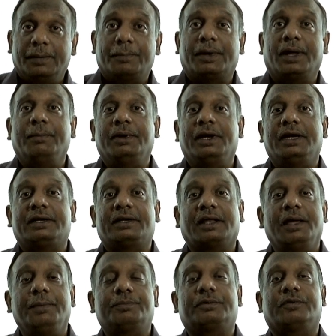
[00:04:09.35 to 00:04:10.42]
primary
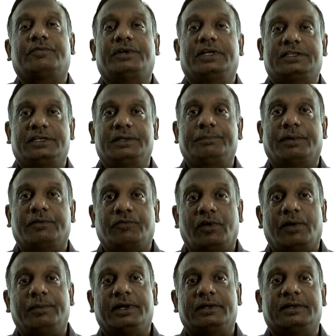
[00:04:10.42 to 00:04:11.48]
types of testing
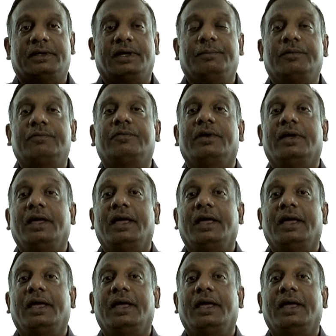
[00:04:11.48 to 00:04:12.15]
performed at the time of